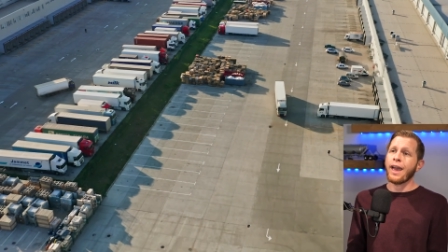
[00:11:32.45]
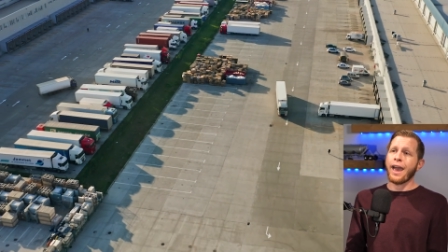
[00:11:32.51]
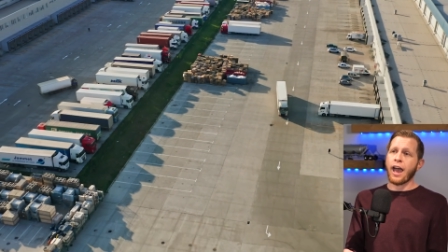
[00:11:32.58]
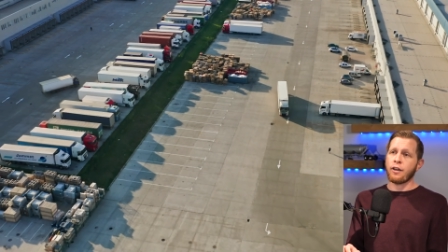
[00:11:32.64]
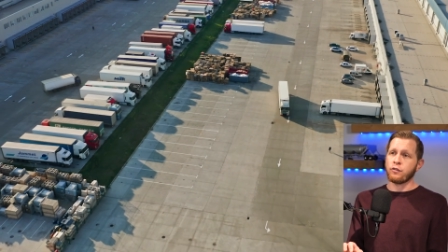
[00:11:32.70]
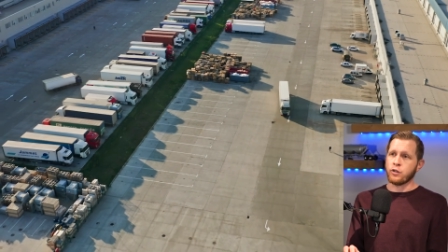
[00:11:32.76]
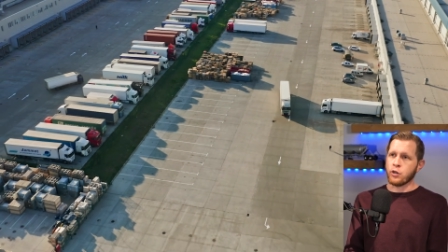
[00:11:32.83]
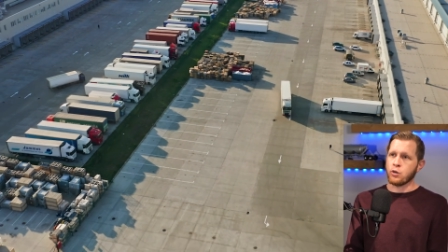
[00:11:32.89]

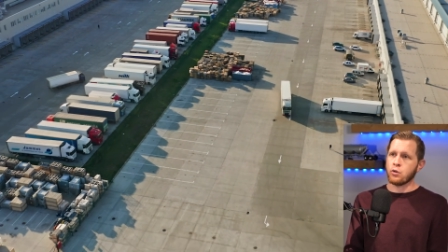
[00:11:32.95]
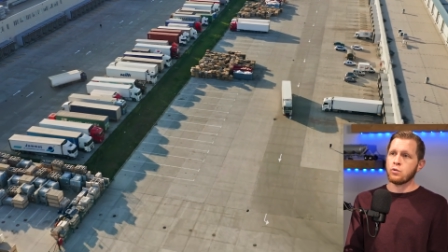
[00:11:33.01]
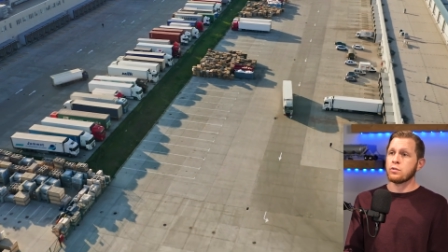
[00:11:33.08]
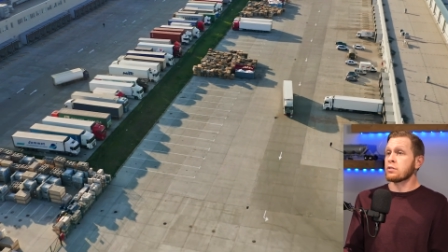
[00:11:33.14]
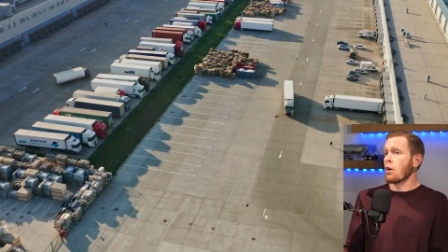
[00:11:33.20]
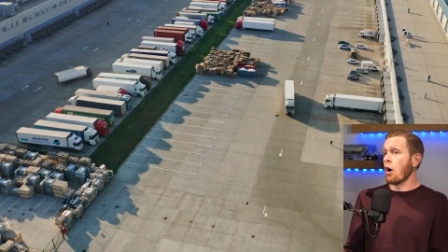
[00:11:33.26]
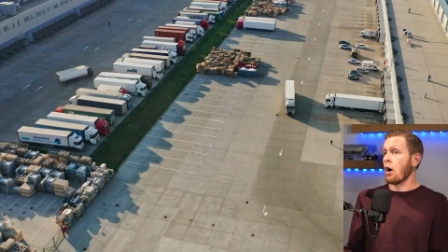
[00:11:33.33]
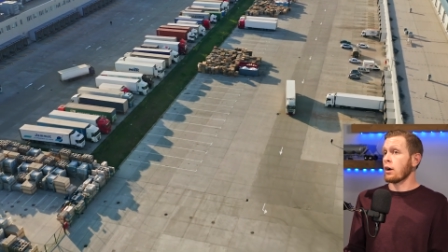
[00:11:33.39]
have
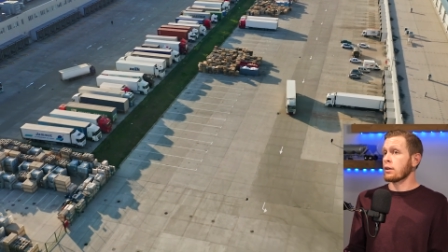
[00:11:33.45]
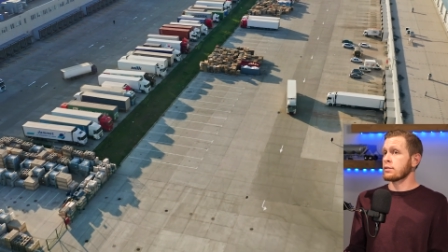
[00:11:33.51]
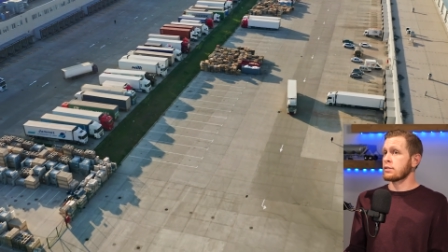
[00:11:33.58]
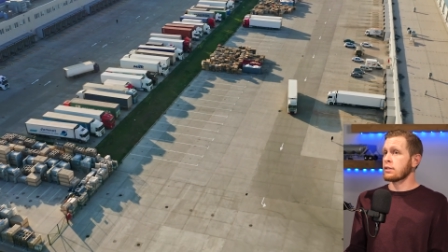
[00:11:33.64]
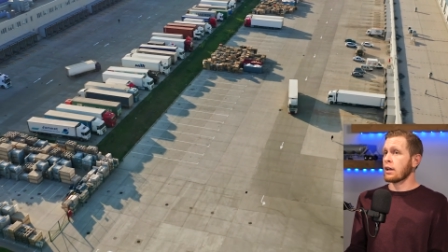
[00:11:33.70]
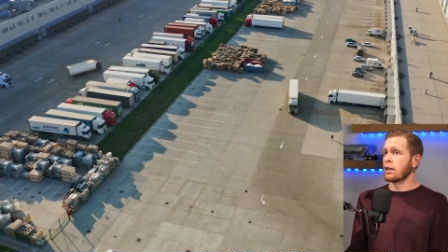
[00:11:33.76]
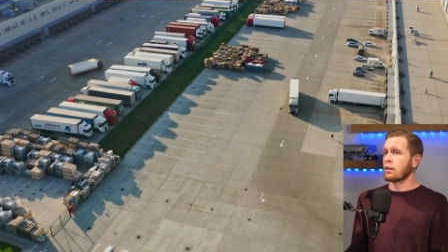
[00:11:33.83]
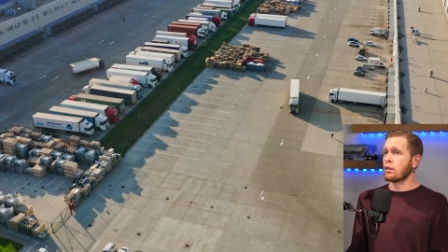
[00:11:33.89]
used
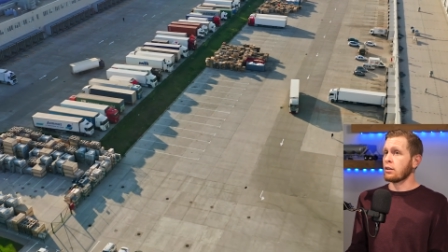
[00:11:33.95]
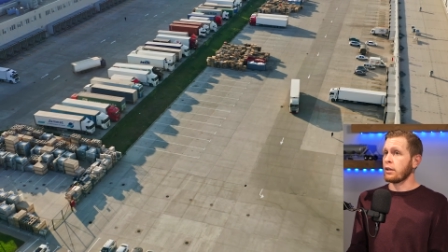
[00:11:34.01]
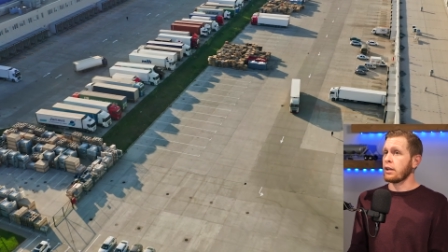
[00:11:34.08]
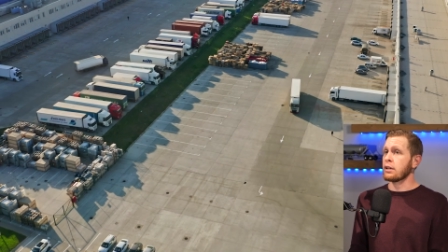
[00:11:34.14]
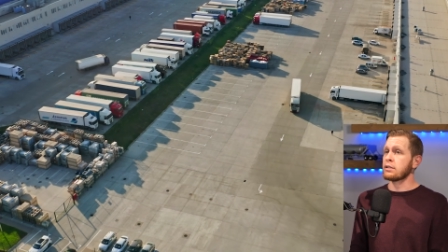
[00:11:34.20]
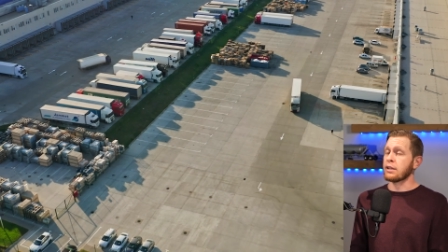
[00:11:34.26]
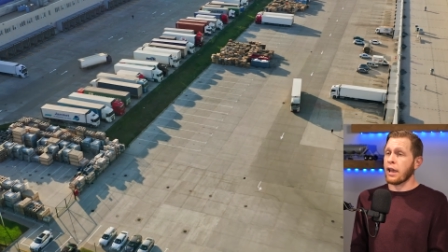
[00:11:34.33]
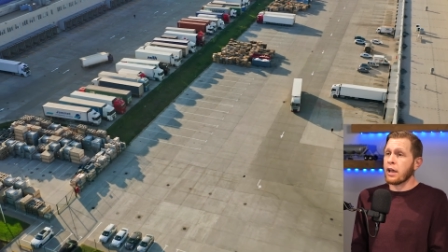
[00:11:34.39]
on-site
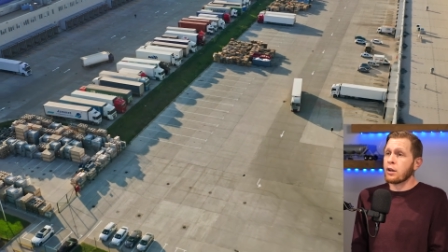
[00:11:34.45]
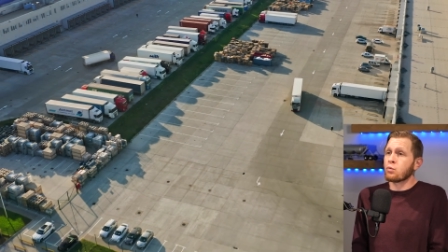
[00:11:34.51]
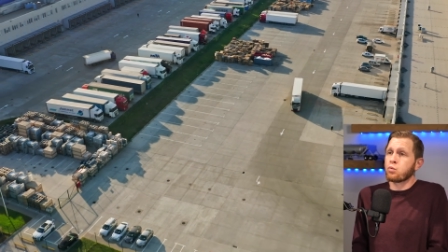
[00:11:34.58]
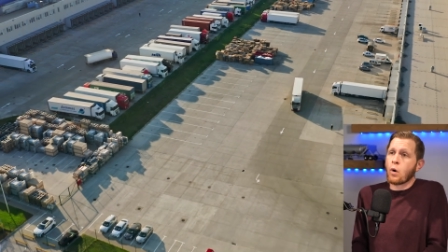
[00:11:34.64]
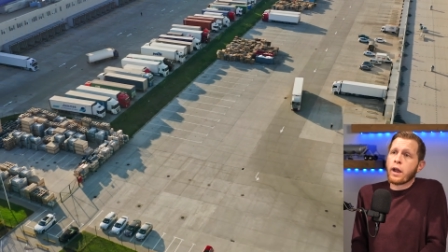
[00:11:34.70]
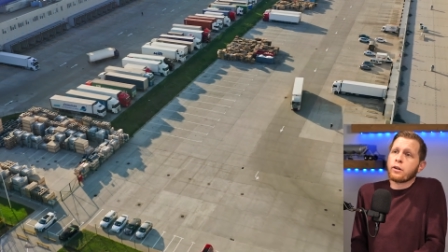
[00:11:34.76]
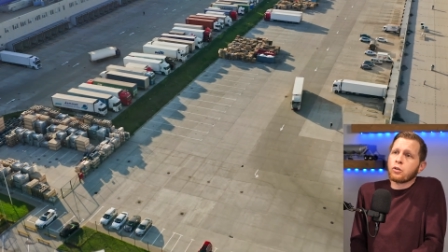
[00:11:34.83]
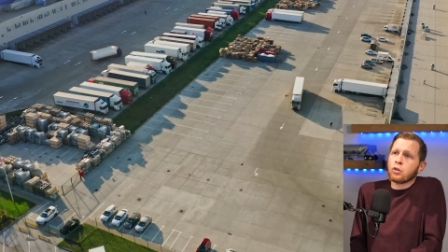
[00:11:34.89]
clinics and
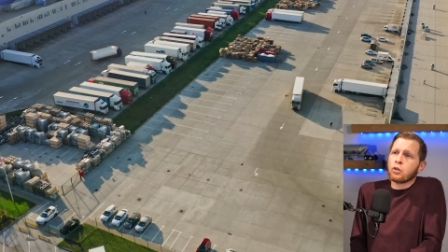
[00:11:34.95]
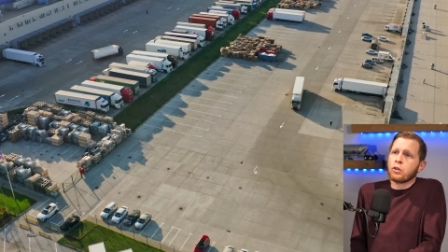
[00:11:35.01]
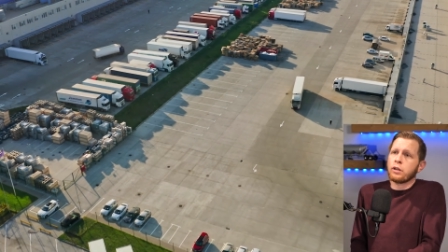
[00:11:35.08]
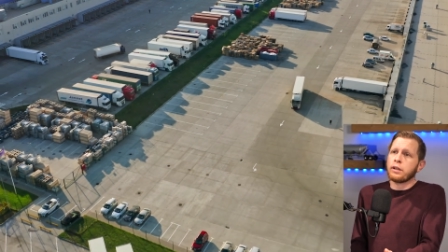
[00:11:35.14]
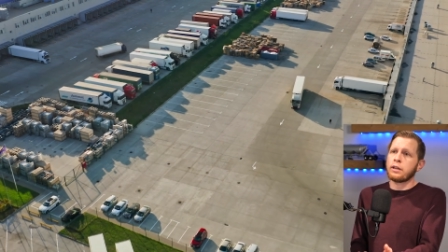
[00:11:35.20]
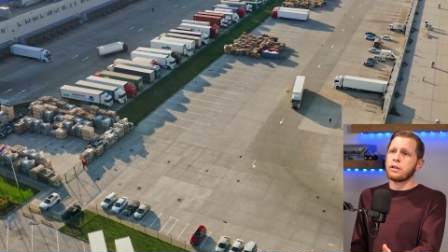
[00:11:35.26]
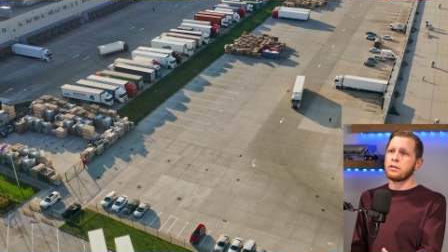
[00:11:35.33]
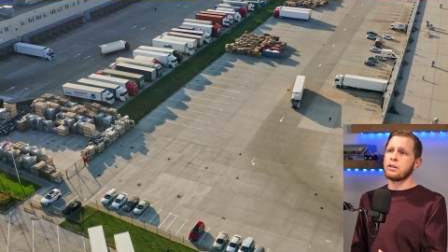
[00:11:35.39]

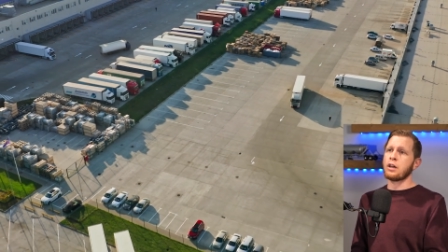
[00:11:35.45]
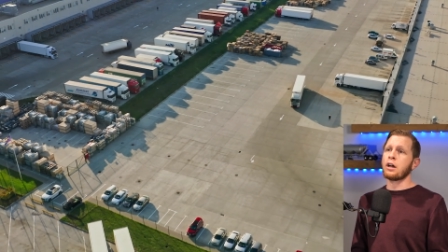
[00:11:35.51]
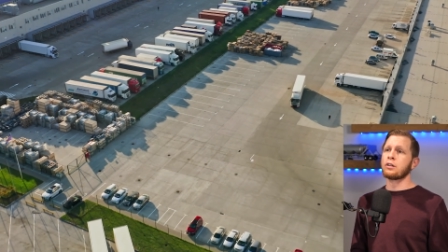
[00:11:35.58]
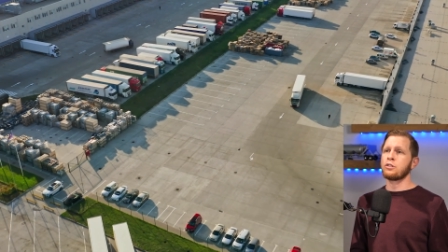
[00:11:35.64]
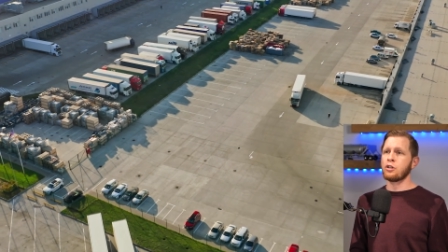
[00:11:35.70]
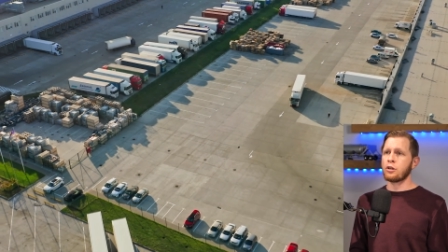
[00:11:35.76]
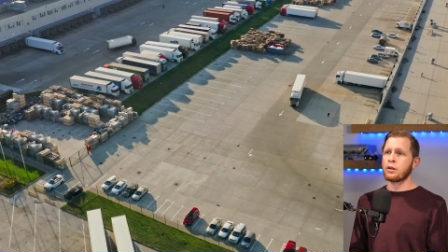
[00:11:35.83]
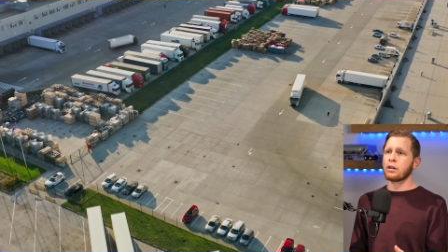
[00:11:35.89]
regularly
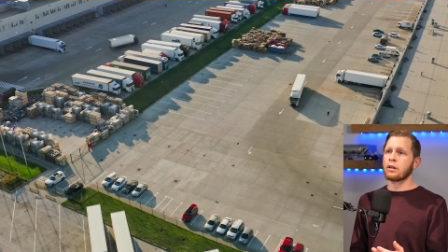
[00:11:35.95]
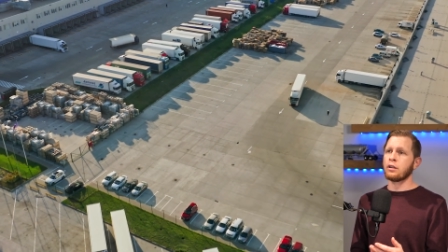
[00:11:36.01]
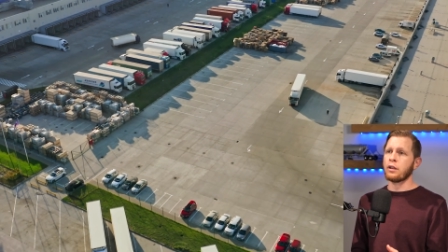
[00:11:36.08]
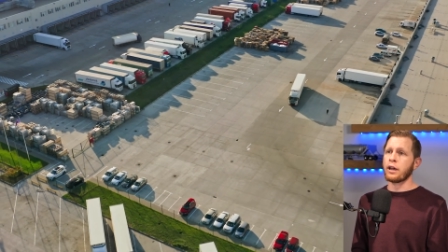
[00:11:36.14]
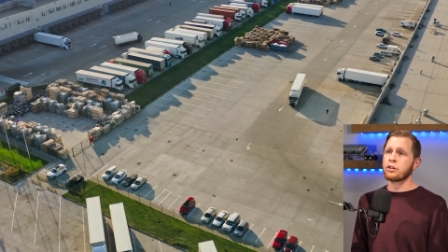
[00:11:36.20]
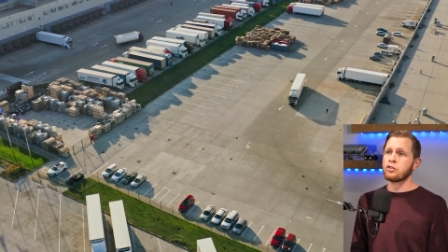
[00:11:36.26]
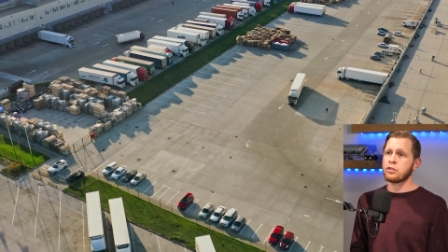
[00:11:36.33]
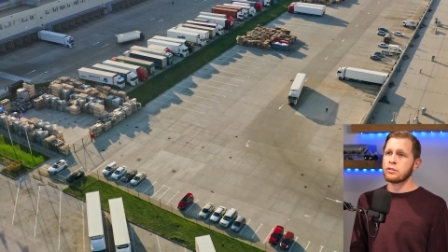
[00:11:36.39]
conduct urine
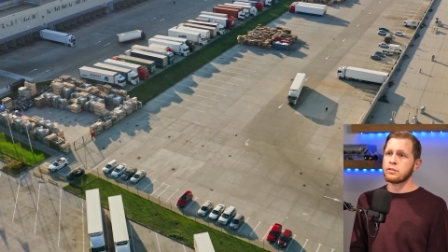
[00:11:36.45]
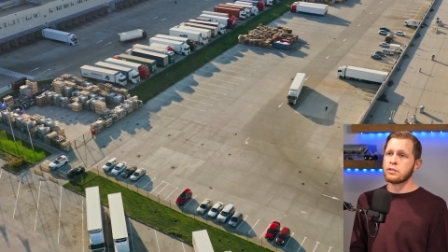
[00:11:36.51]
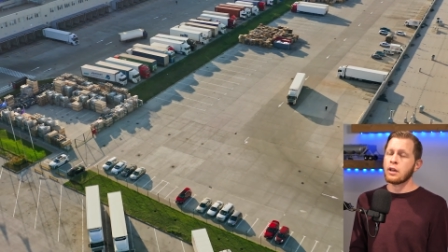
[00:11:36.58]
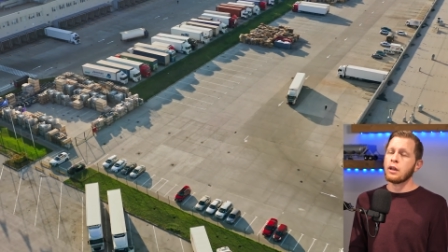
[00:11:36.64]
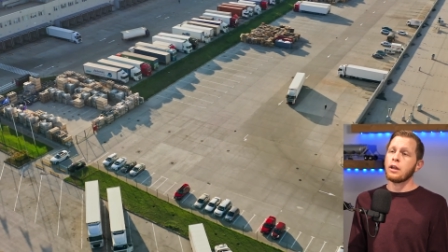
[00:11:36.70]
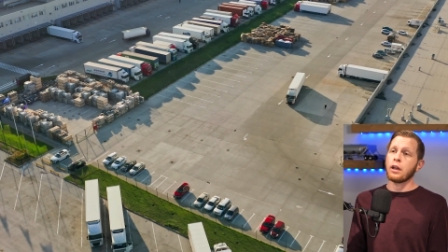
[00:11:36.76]
collections,